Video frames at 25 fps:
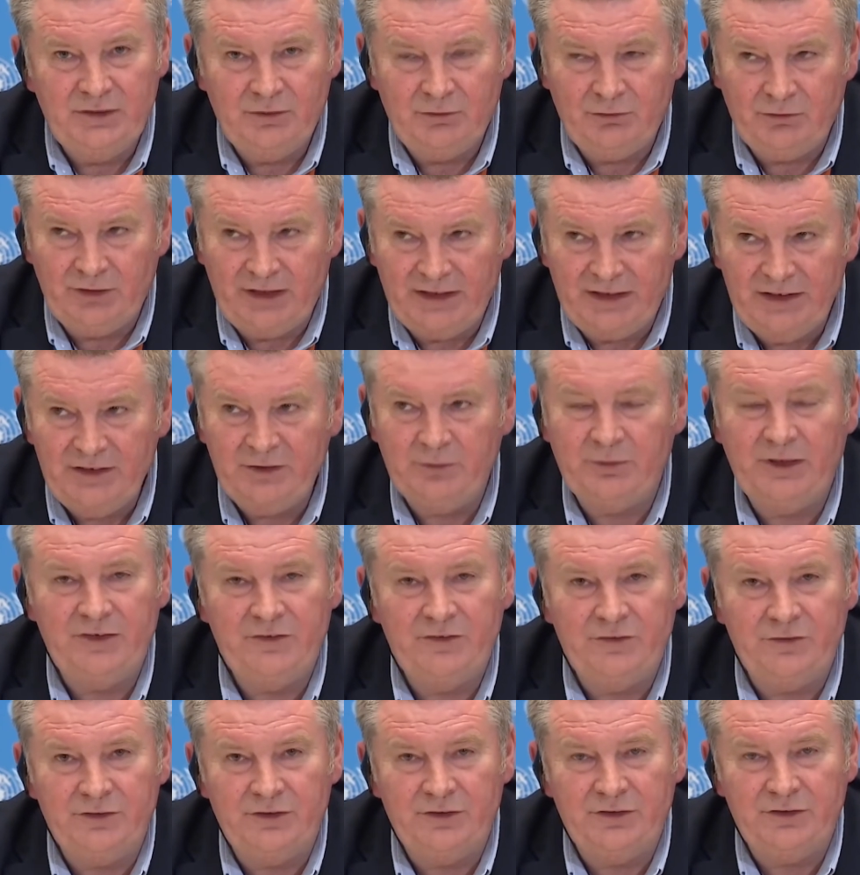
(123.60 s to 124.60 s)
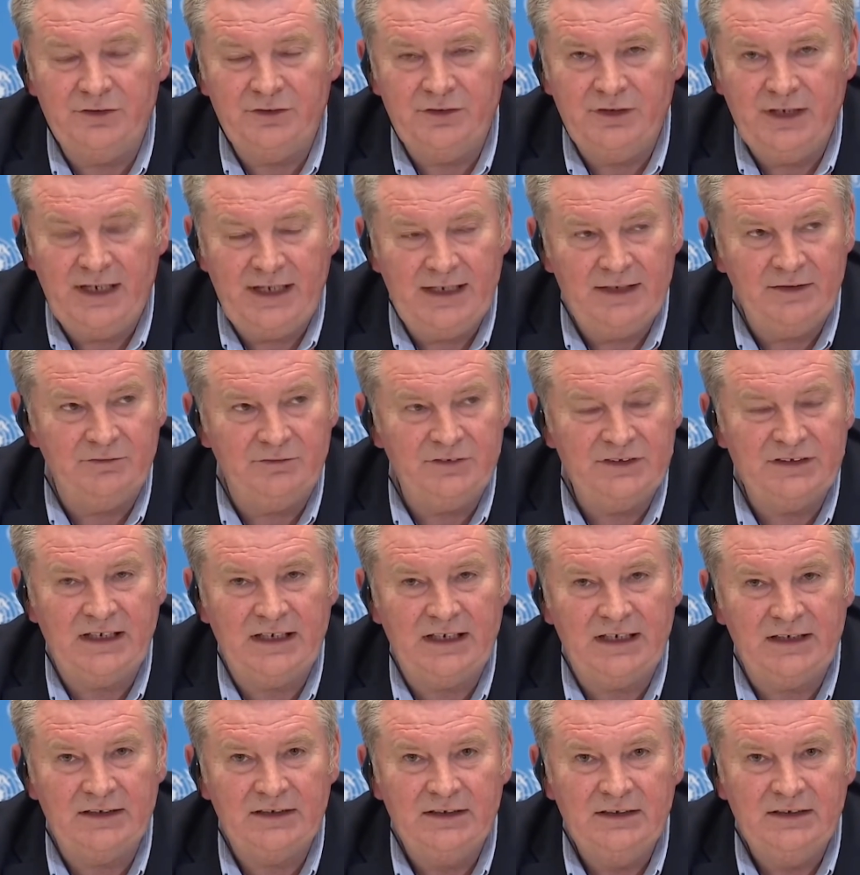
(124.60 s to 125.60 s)
right the way through to head of
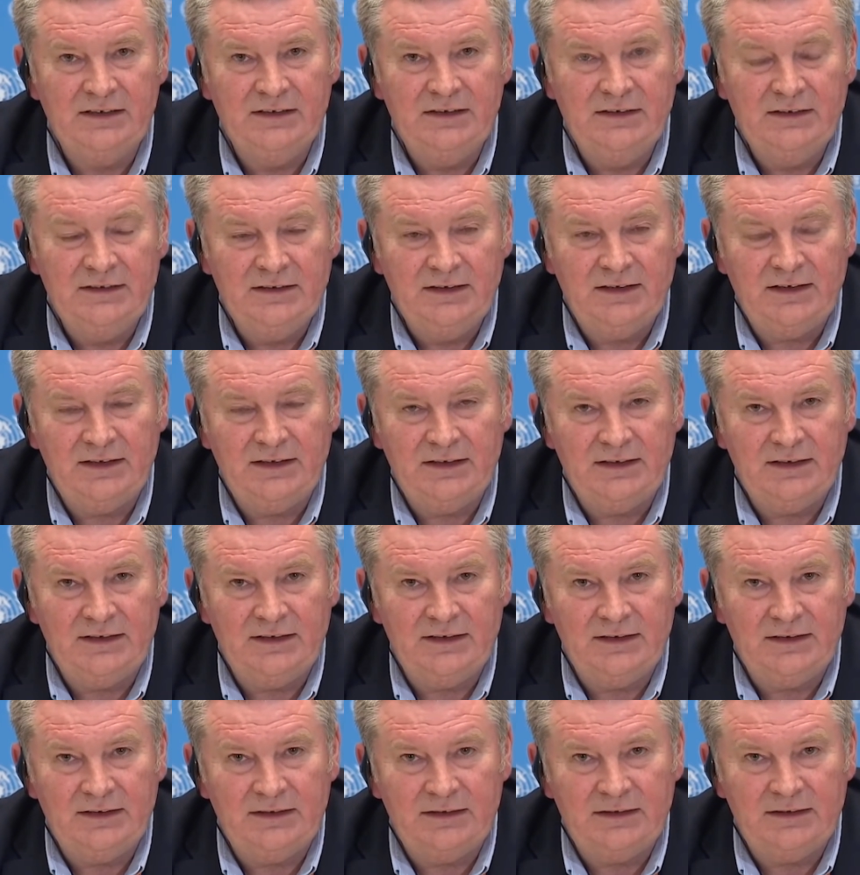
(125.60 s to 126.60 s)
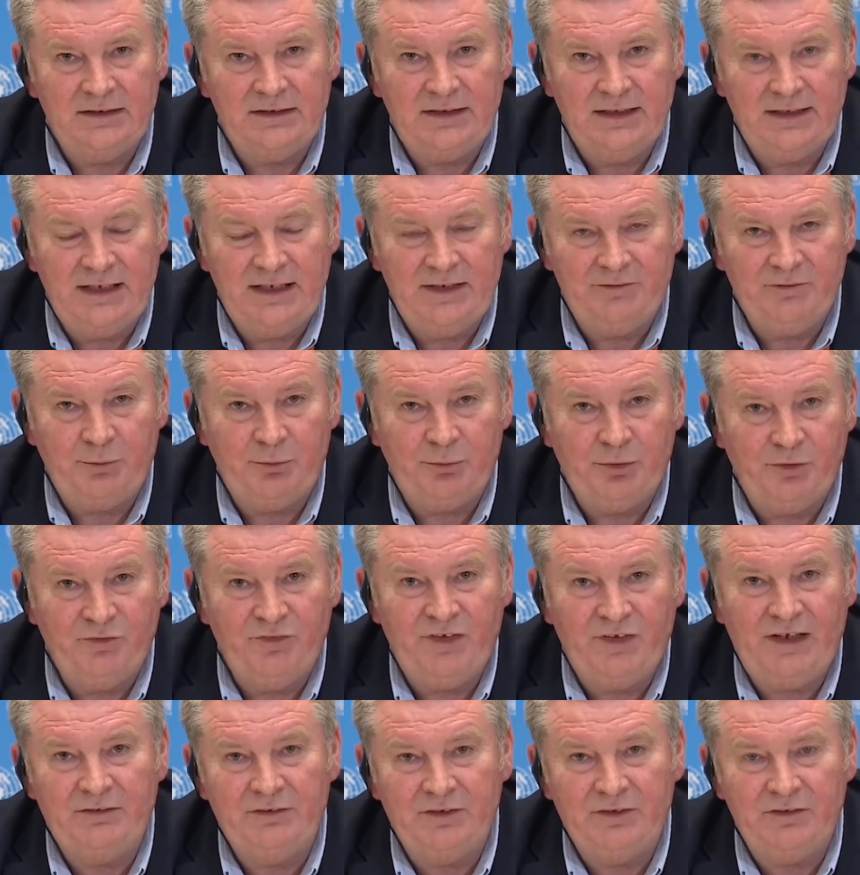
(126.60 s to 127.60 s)
state uh, can have a
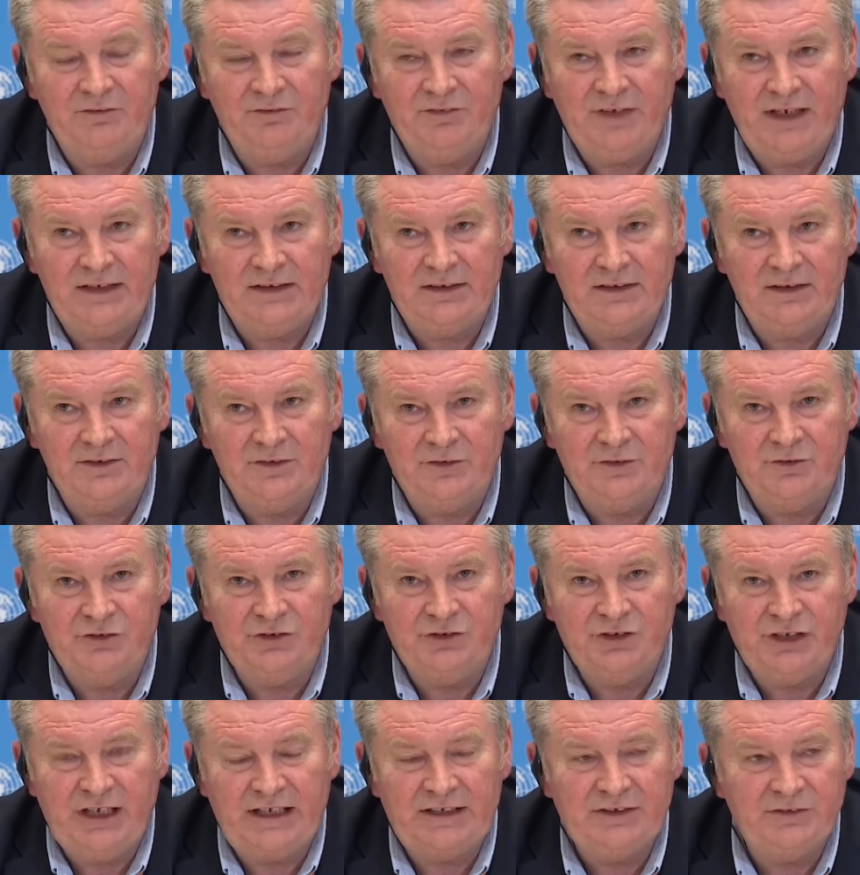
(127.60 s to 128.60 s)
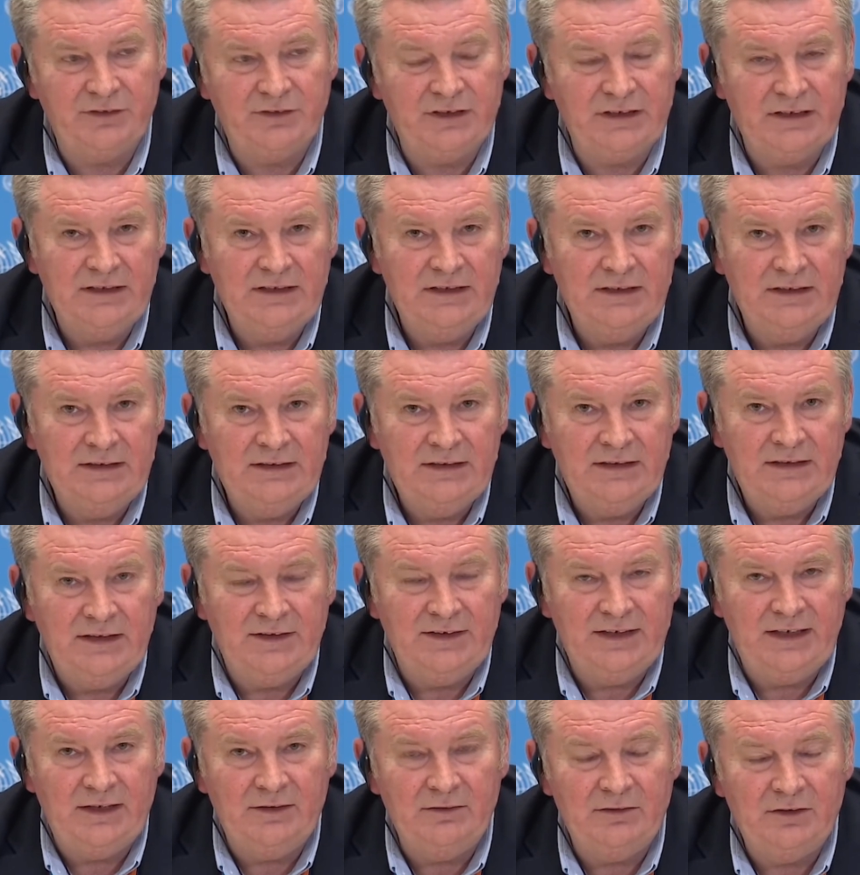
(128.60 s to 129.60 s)
profound effect on the trajectory and
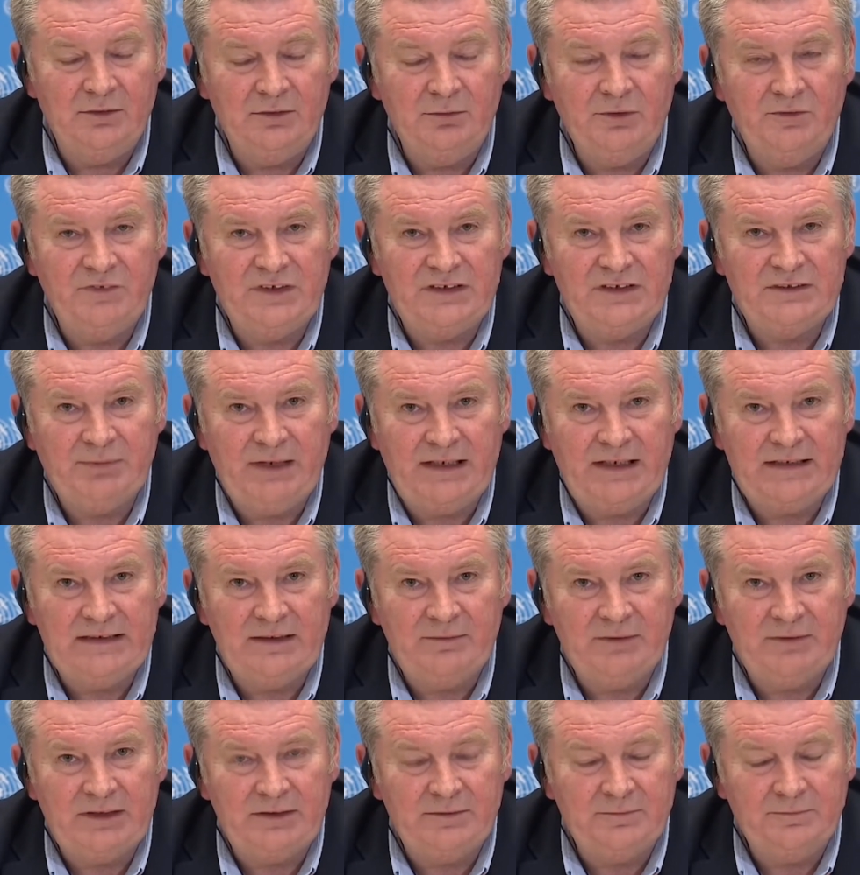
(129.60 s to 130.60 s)
the outcome of this pandemic.